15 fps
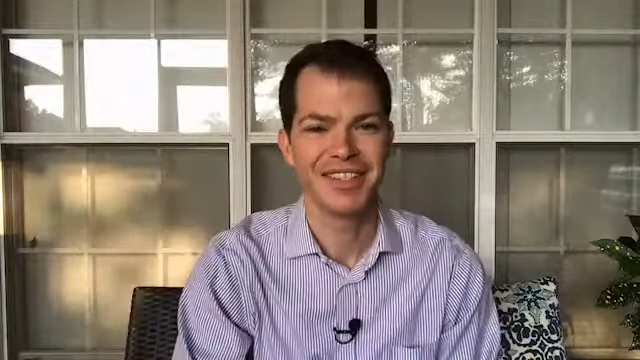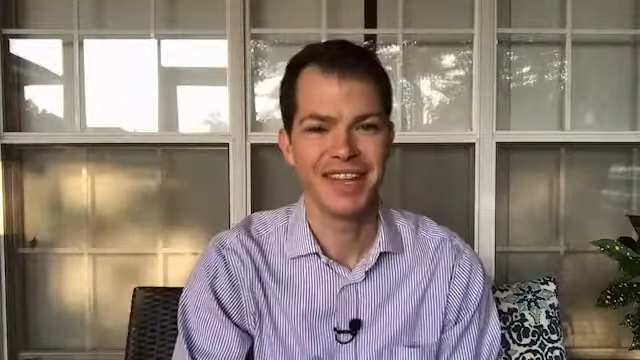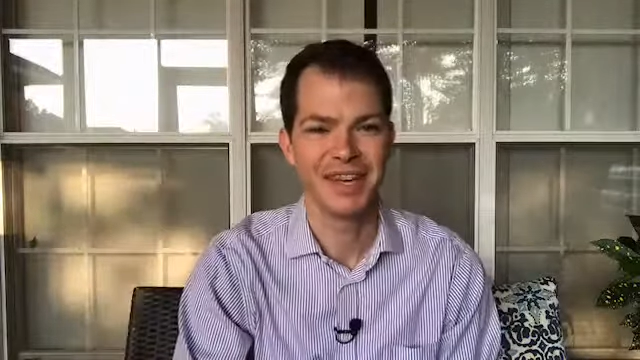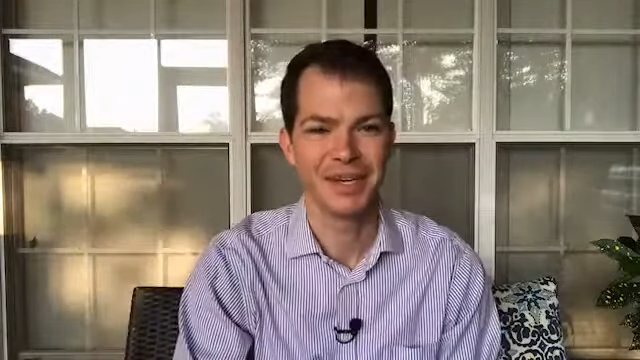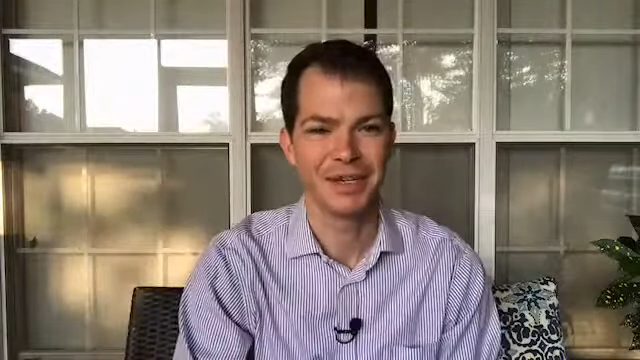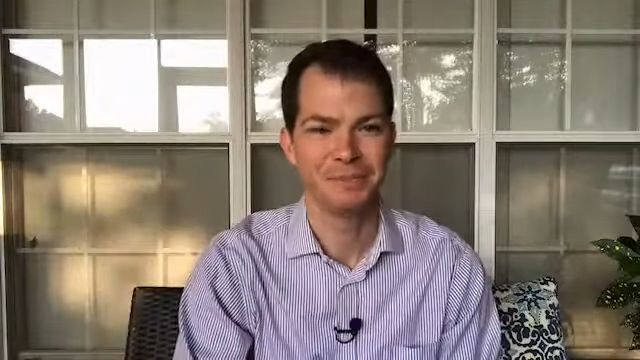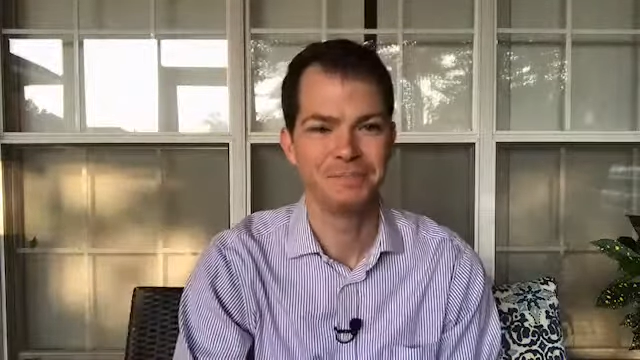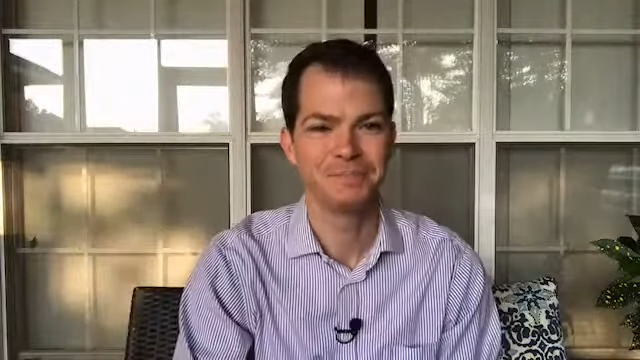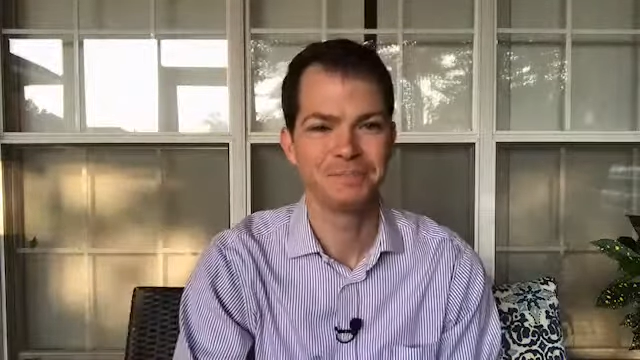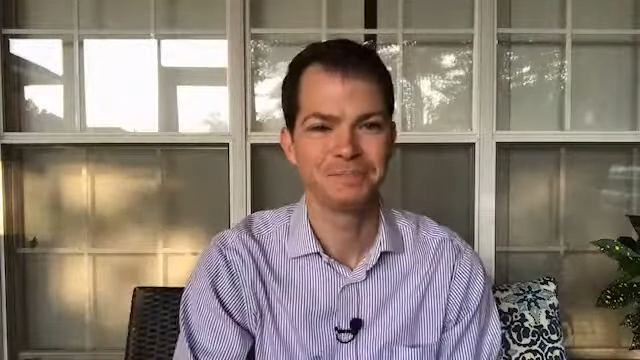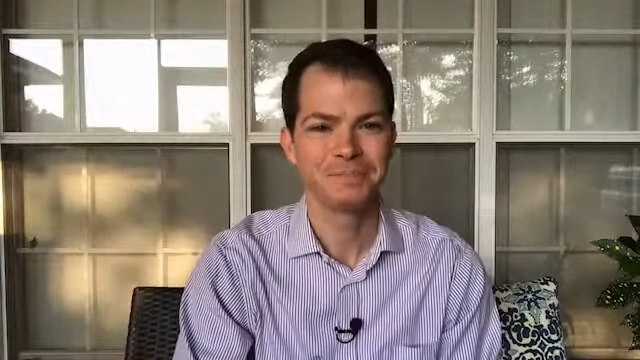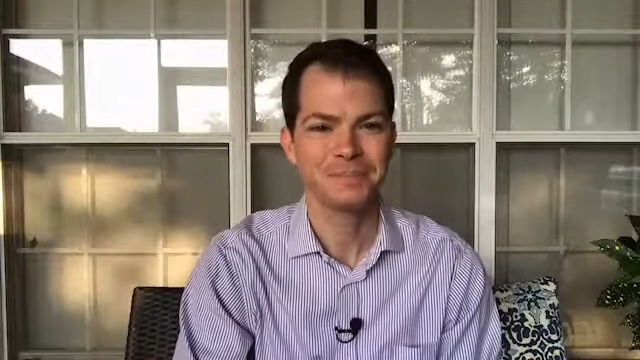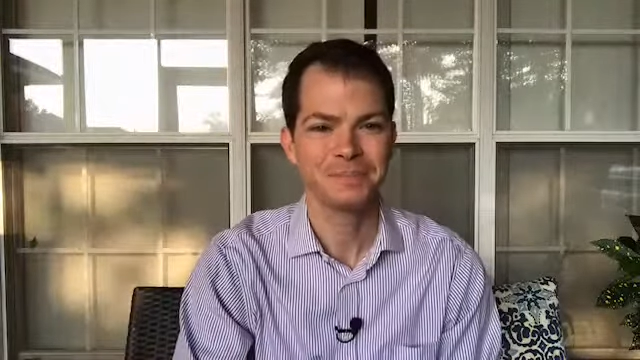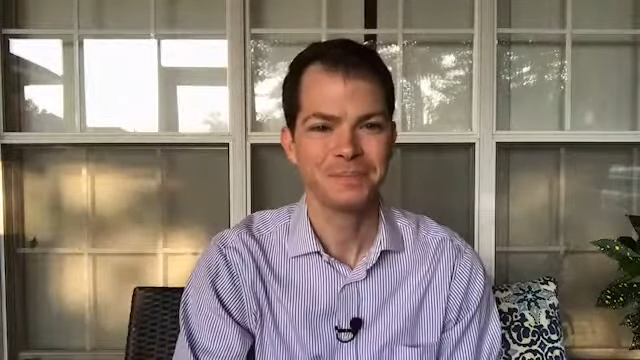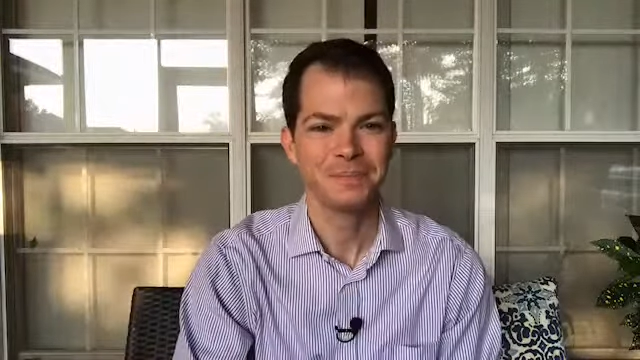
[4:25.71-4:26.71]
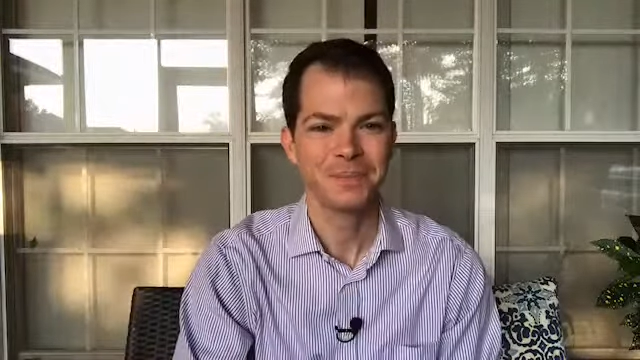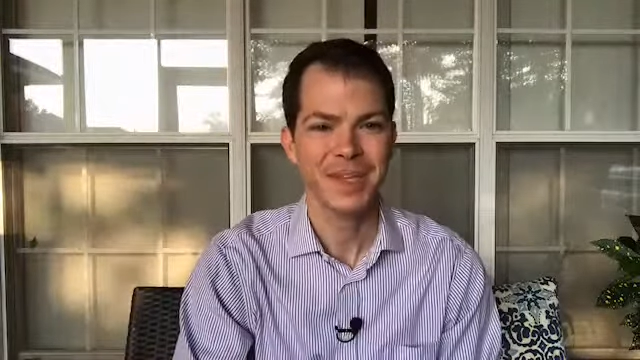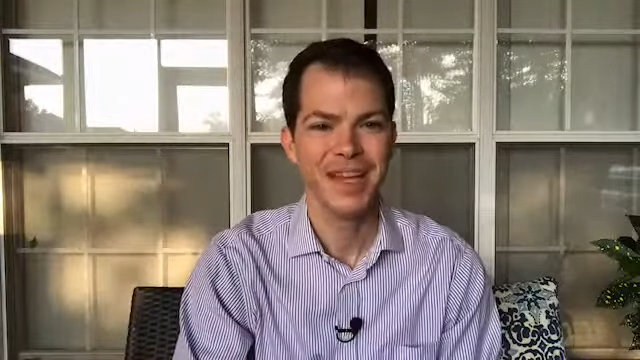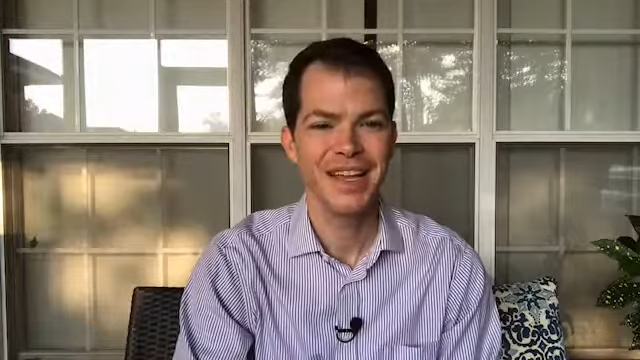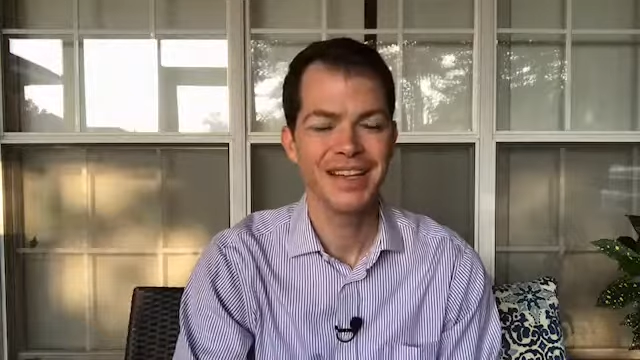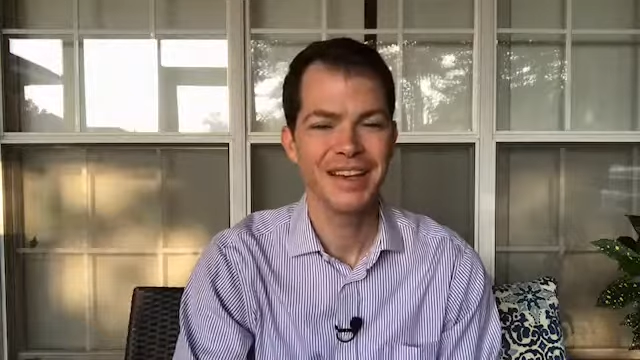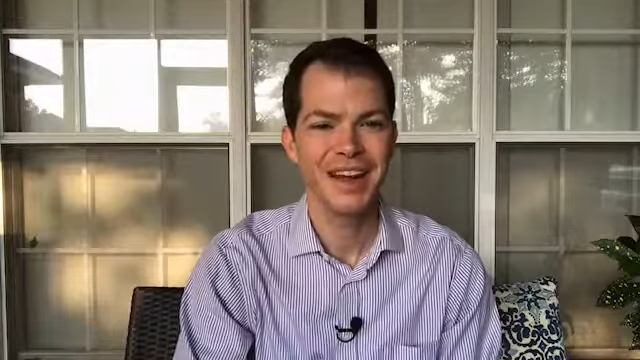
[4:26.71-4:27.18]
kingdom
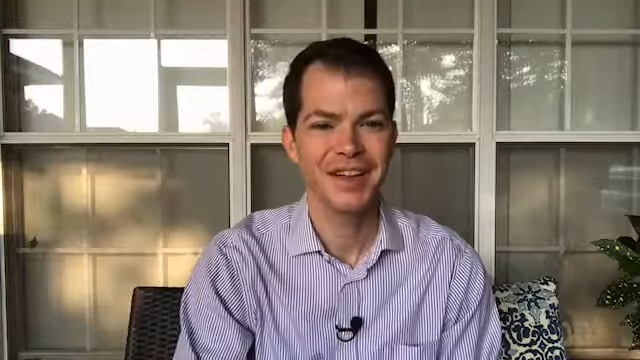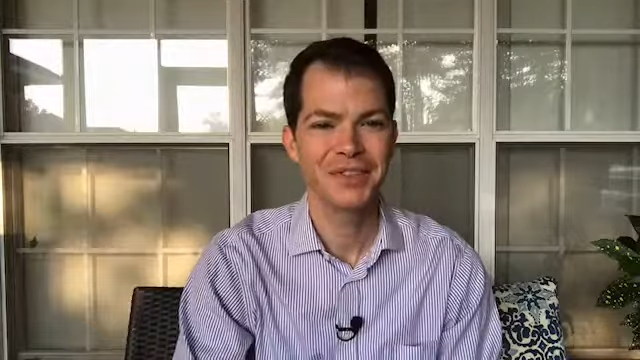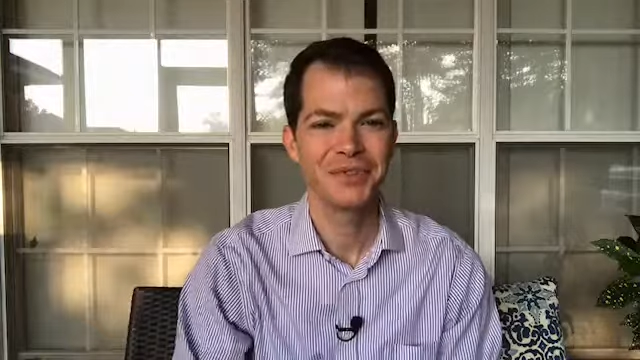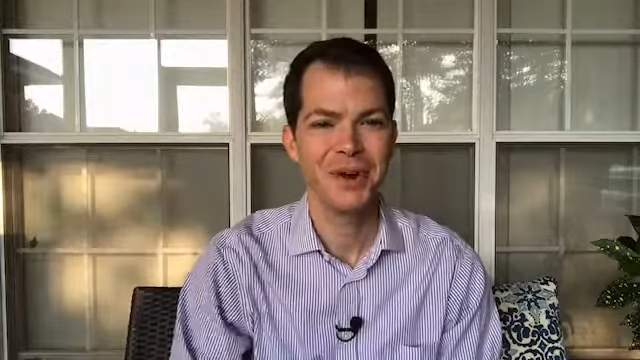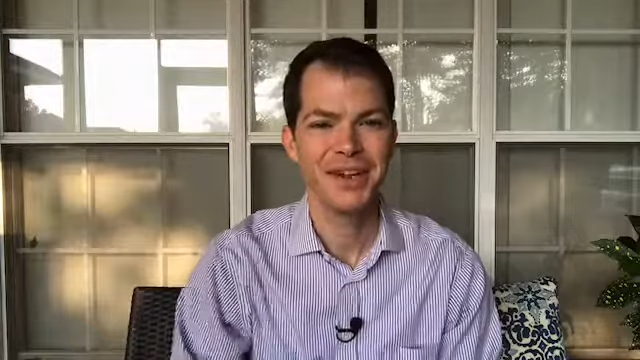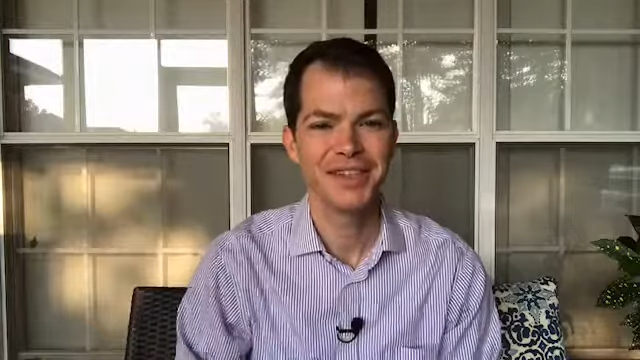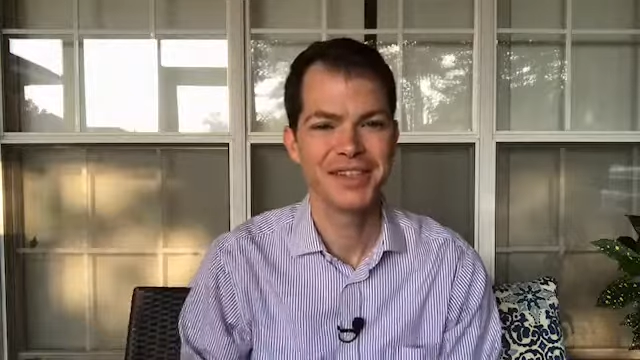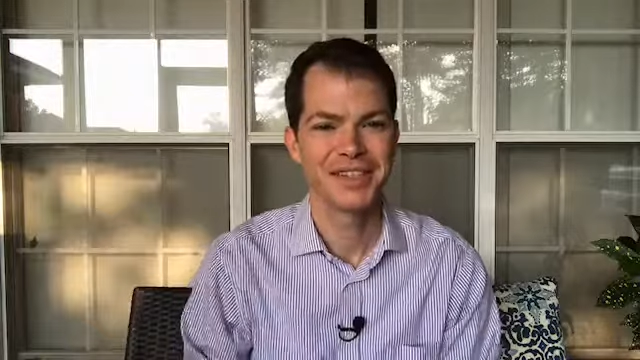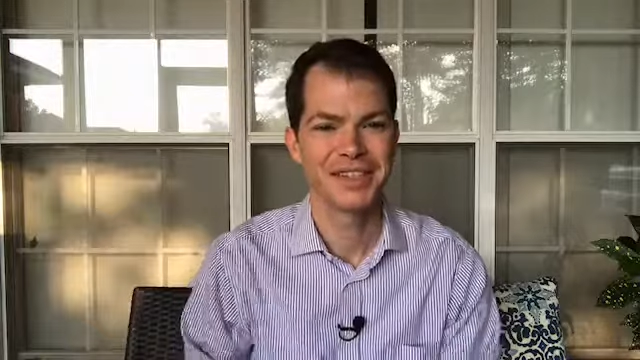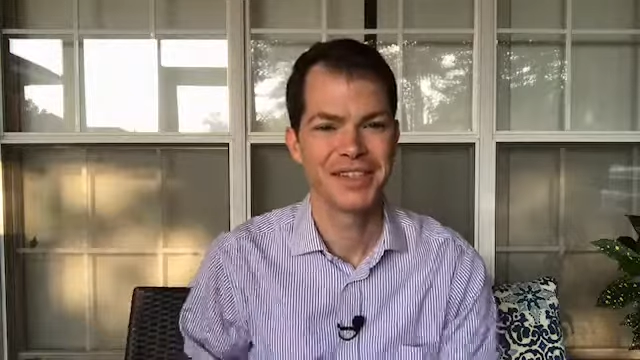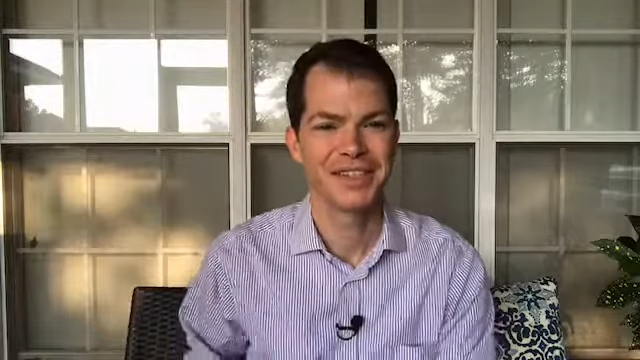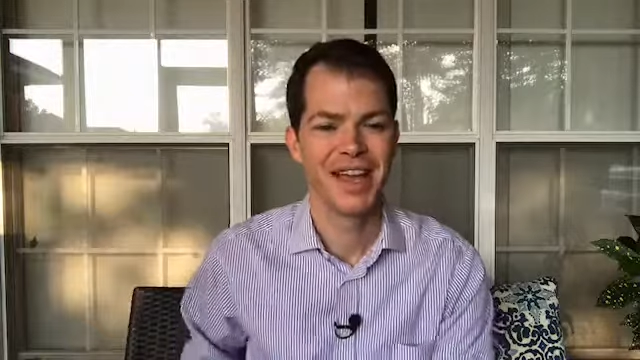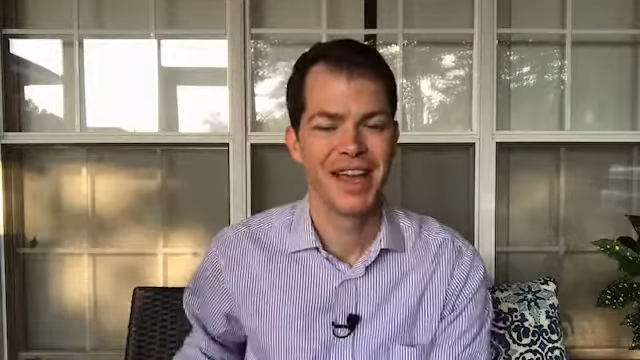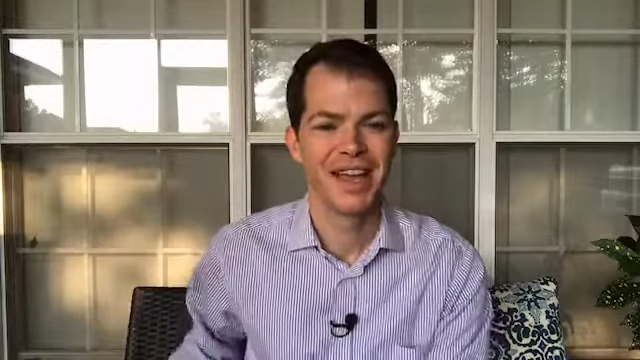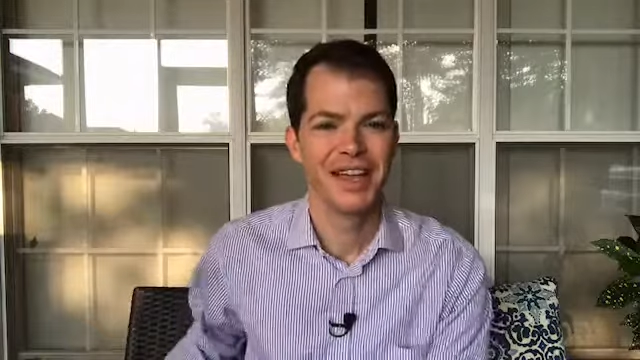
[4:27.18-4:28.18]
and God's righteousness.